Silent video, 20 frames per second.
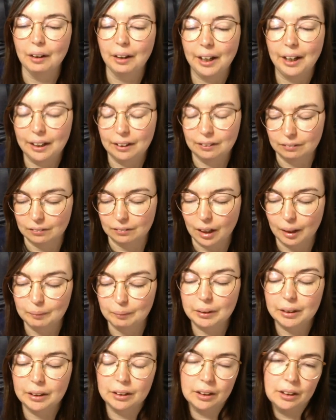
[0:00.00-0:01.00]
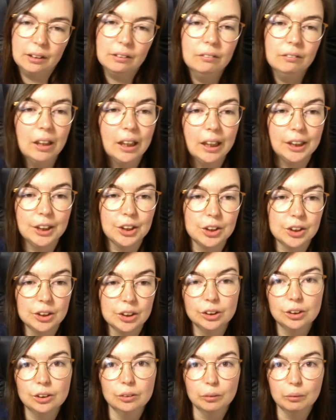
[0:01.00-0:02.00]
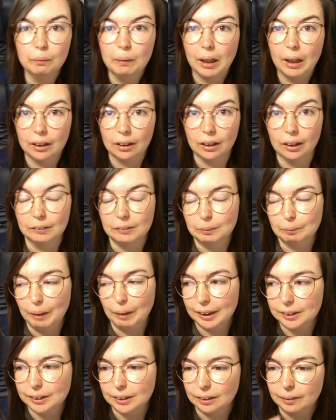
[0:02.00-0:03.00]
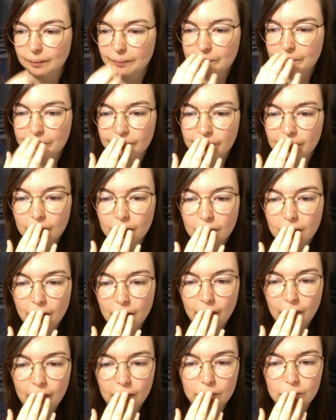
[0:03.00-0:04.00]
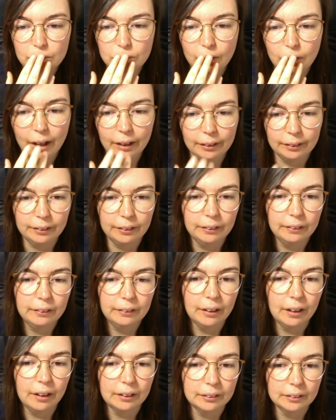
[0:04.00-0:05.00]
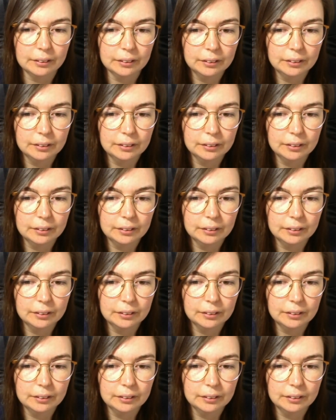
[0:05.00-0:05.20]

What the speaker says: in relation to Black Lives Matter, rather than